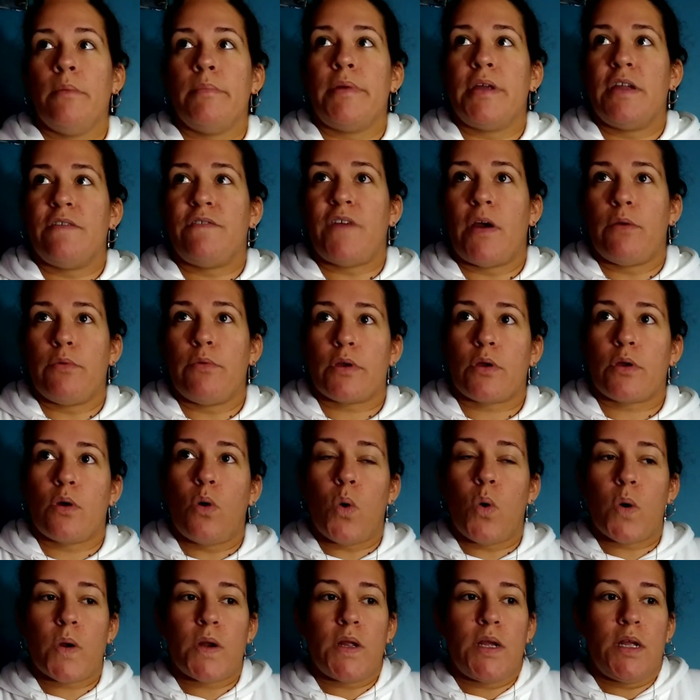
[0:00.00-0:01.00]
but if I
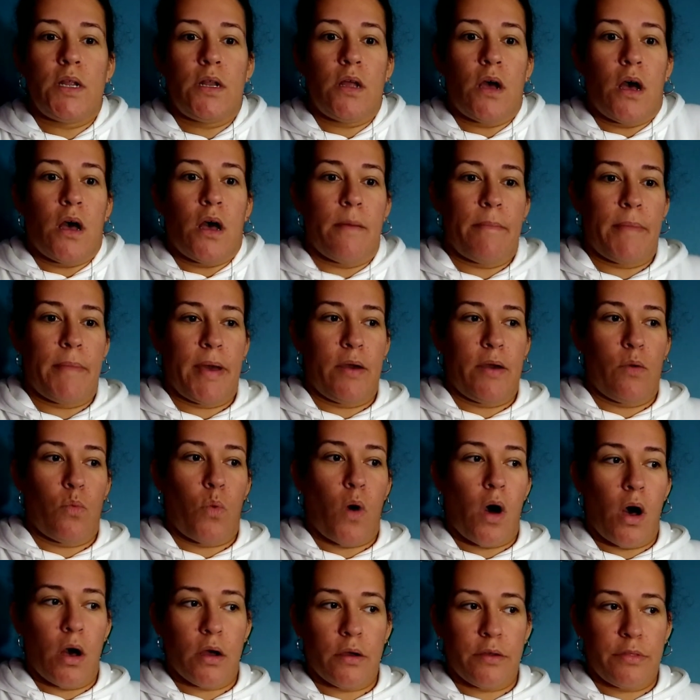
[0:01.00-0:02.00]
recorded um, my
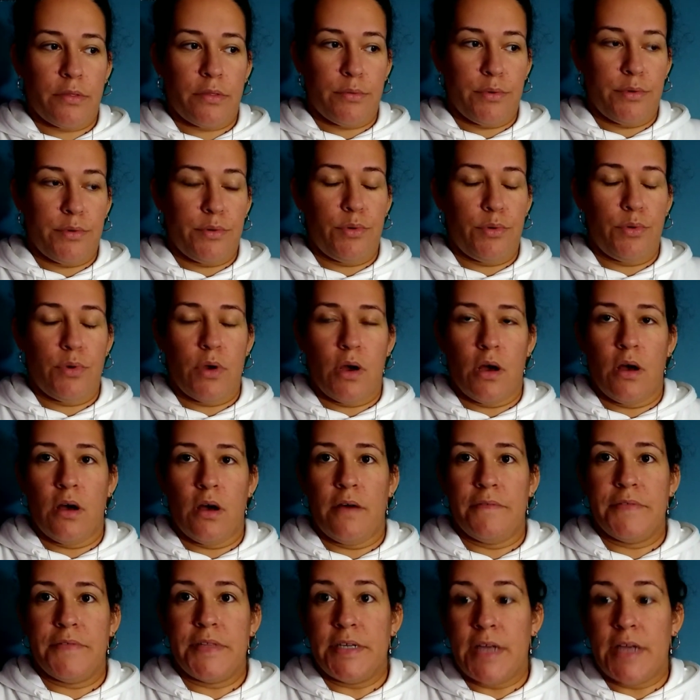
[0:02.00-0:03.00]
walkthrough
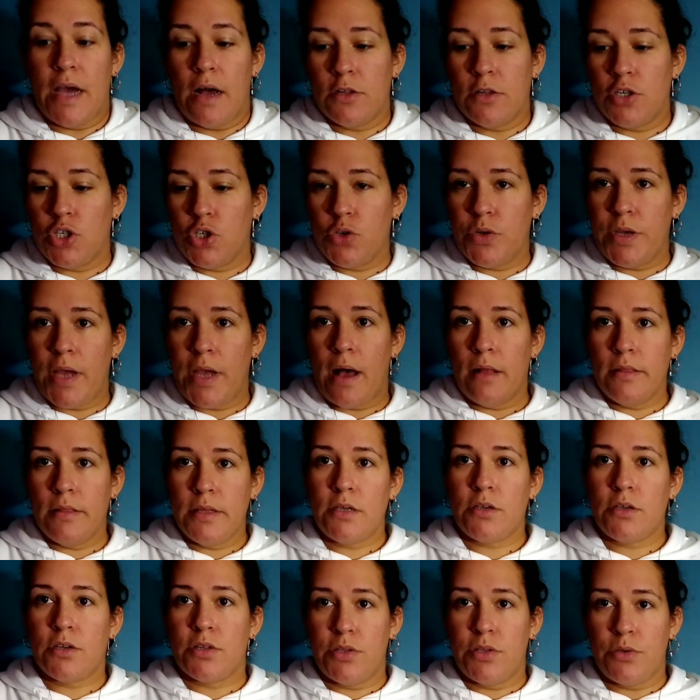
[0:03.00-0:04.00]
of the Dollar Tree, I'll
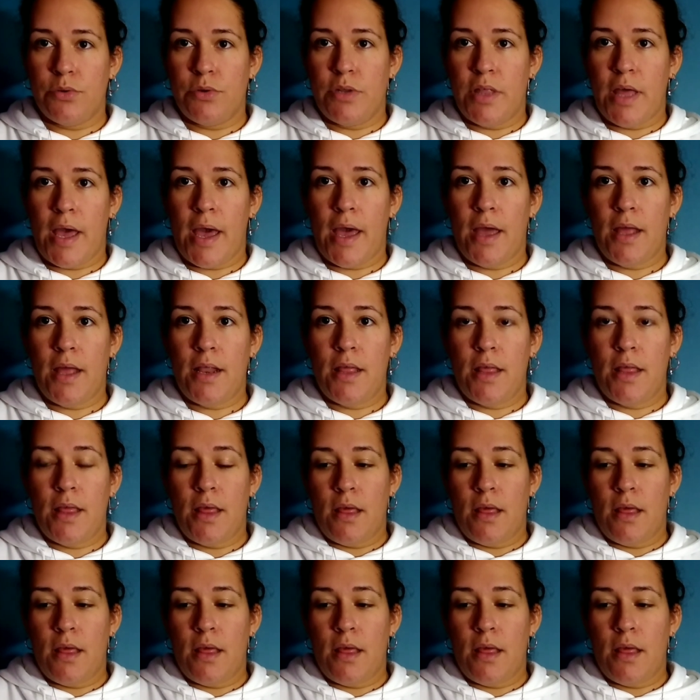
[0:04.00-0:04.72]
include that